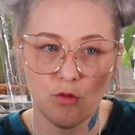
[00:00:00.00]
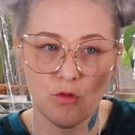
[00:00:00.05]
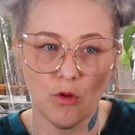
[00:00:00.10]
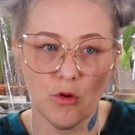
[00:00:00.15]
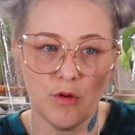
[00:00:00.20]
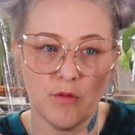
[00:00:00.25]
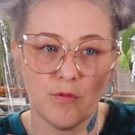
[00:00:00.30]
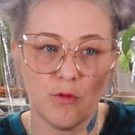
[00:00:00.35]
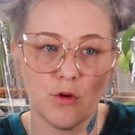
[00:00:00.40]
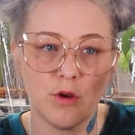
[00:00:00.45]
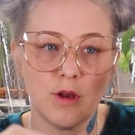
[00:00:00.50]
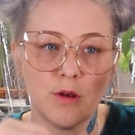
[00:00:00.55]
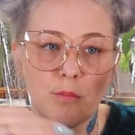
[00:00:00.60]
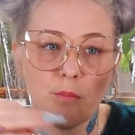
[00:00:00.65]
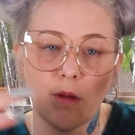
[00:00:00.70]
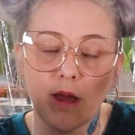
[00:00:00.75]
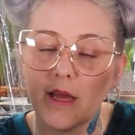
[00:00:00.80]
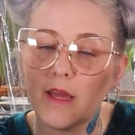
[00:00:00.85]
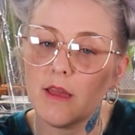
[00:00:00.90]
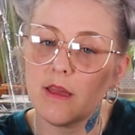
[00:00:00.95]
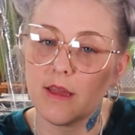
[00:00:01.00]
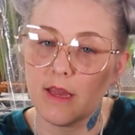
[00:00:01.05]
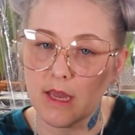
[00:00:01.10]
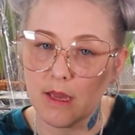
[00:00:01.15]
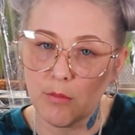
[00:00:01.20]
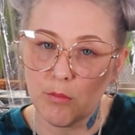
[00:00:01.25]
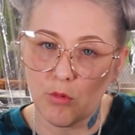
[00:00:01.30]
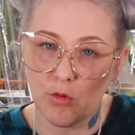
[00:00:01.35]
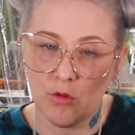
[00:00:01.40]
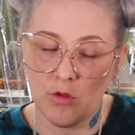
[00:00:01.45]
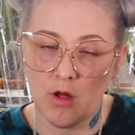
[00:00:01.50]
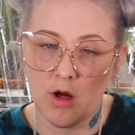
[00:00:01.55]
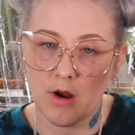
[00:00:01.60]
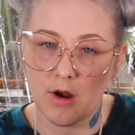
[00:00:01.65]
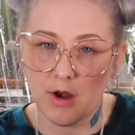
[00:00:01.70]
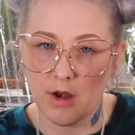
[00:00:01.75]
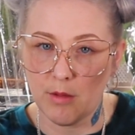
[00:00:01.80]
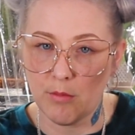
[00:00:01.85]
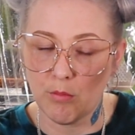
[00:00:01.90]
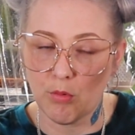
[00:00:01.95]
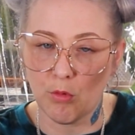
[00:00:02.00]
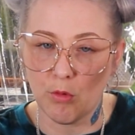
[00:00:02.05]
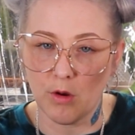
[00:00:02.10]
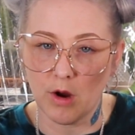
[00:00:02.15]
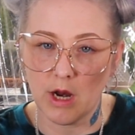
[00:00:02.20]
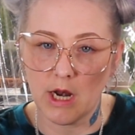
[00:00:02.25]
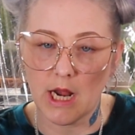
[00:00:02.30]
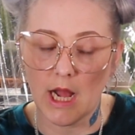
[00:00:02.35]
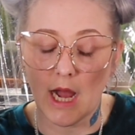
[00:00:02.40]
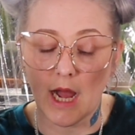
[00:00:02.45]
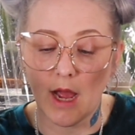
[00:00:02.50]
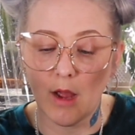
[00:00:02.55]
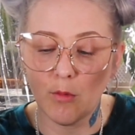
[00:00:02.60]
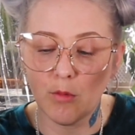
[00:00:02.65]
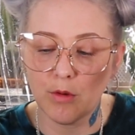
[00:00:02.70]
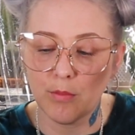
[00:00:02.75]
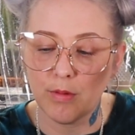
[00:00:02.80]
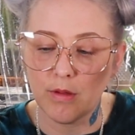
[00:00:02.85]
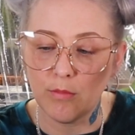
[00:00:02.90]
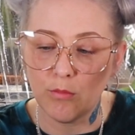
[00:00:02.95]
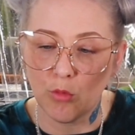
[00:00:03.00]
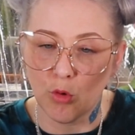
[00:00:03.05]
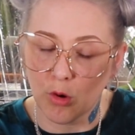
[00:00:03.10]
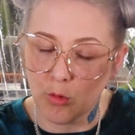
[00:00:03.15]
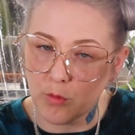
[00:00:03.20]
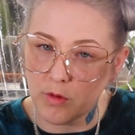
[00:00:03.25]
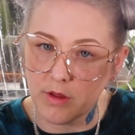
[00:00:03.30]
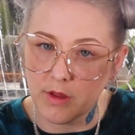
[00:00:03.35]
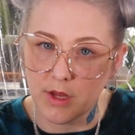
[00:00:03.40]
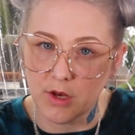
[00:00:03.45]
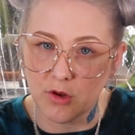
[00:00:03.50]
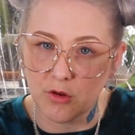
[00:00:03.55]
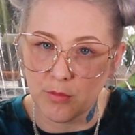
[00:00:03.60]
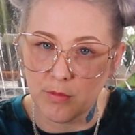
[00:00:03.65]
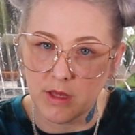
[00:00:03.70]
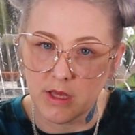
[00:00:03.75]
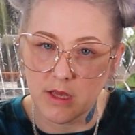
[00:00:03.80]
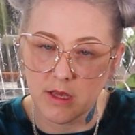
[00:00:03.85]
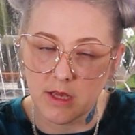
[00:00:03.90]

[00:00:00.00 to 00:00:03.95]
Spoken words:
So if you're gonna make a gamble on an import, I would be more willing to make a